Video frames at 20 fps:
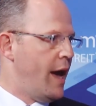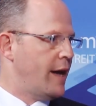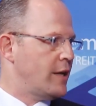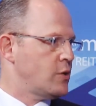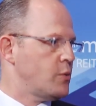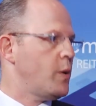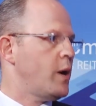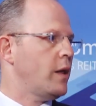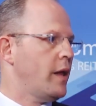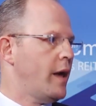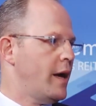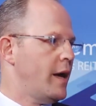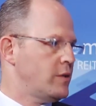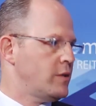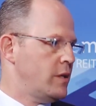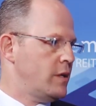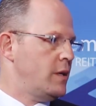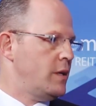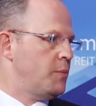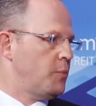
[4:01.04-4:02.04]
as well
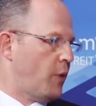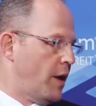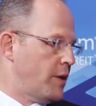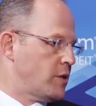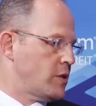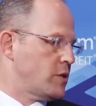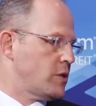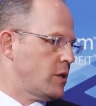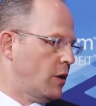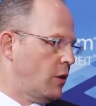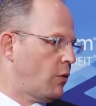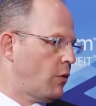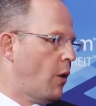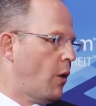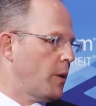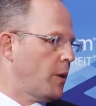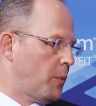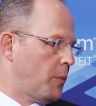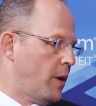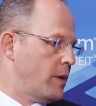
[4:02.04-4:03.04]
as the presence and
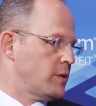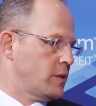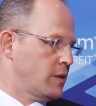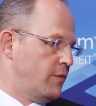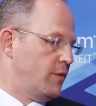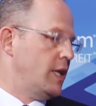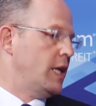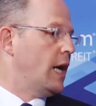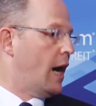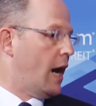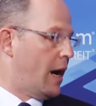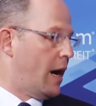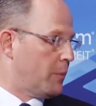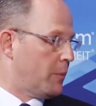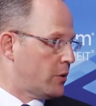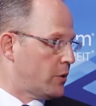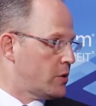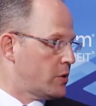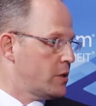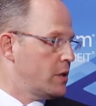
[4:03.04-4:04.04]
growing presence of
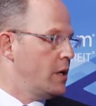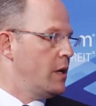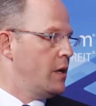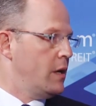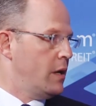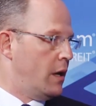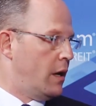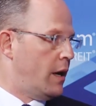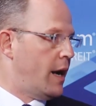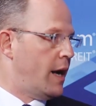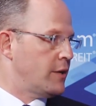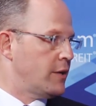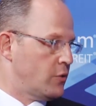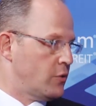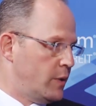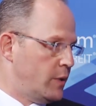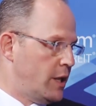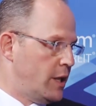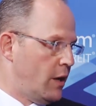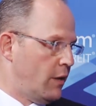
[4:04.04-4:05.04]
e-commerce as a
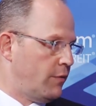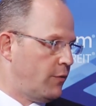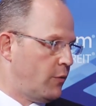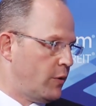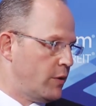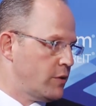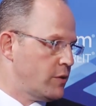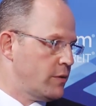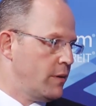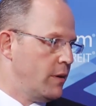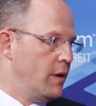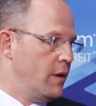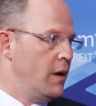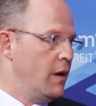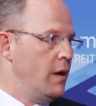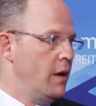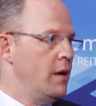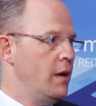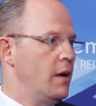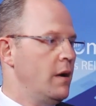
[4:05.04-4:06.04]
retail force.
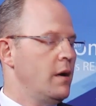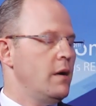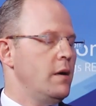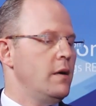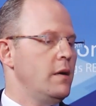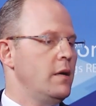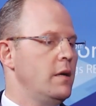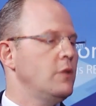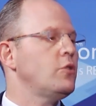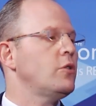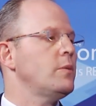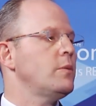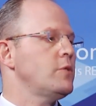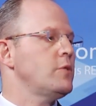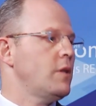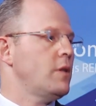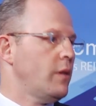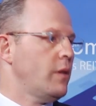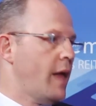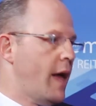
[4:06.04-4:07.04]
In terms
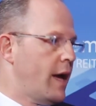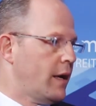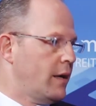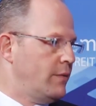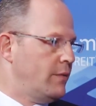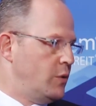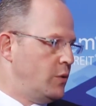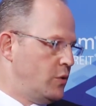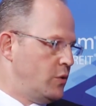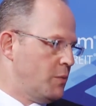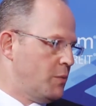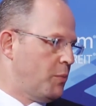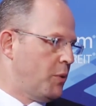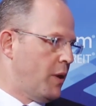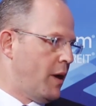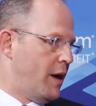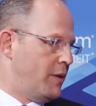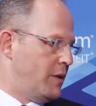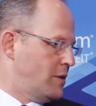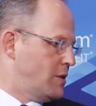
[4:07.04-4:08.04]
of the lack of new
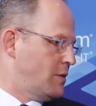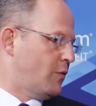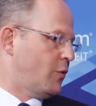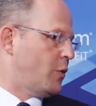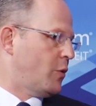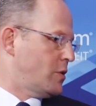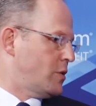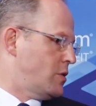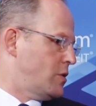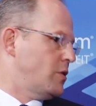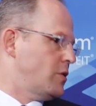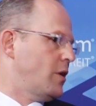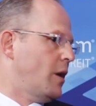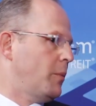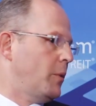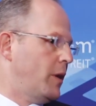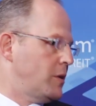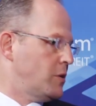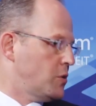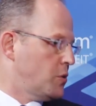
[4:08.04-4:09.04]
supply, this of course is a
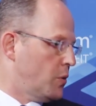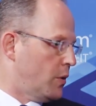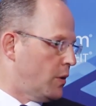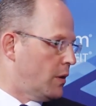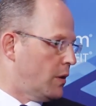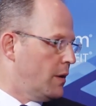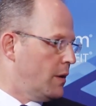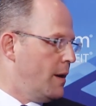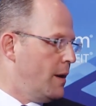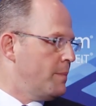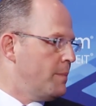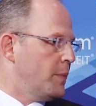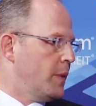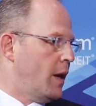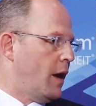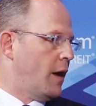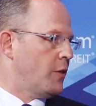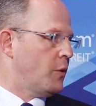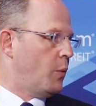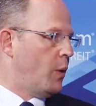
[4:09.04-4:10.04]
double-edged sword.
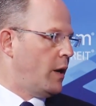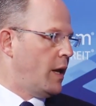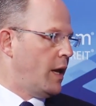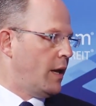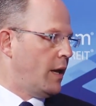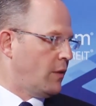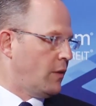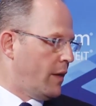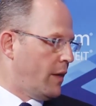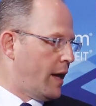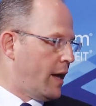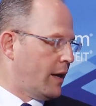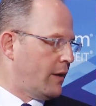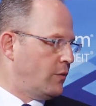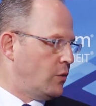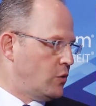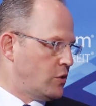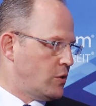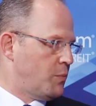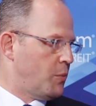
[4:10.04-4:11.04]
On the one hand, the lack of
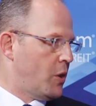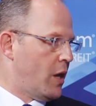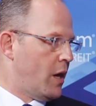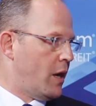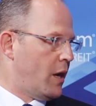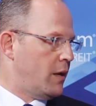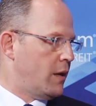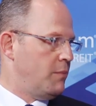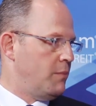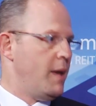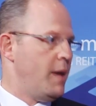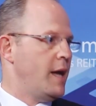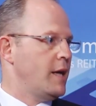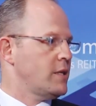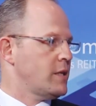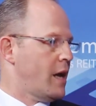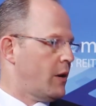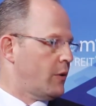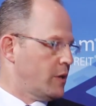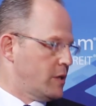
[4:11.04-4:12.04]
new supply
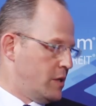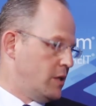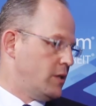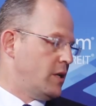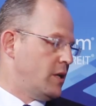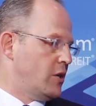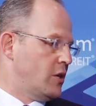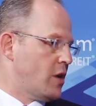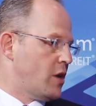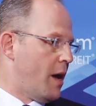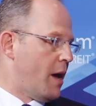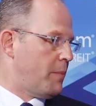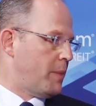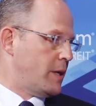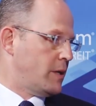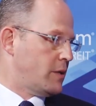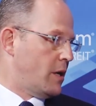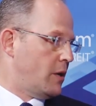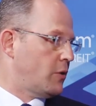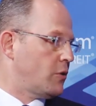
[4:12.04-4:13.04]
makes our existing shopping
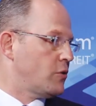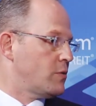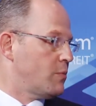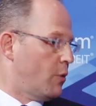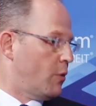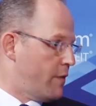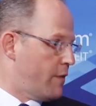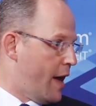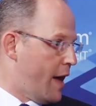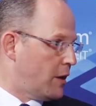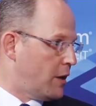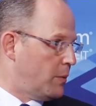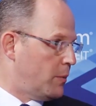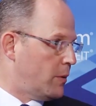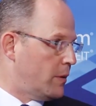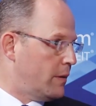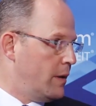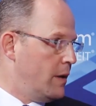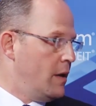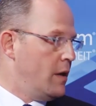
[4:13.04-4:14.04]
centers more
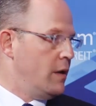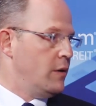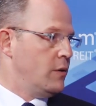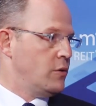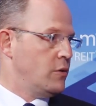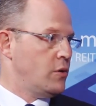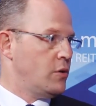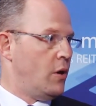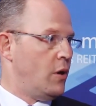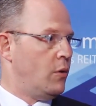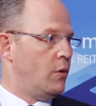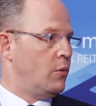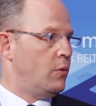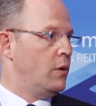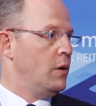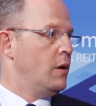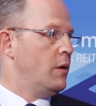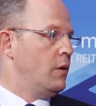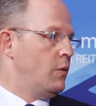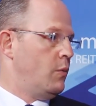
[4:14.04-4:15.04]
valuable. So
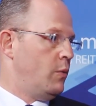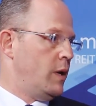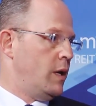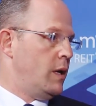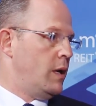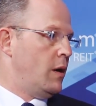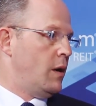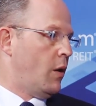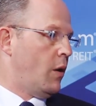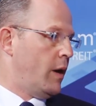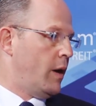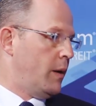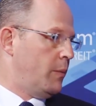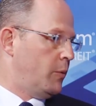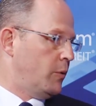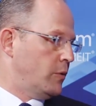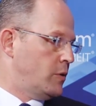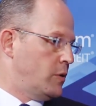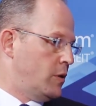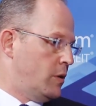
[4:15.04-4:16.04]
we are
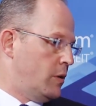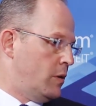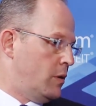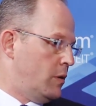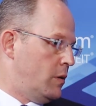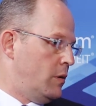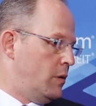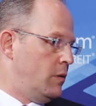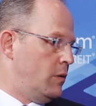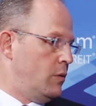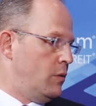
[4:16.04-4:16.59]
able to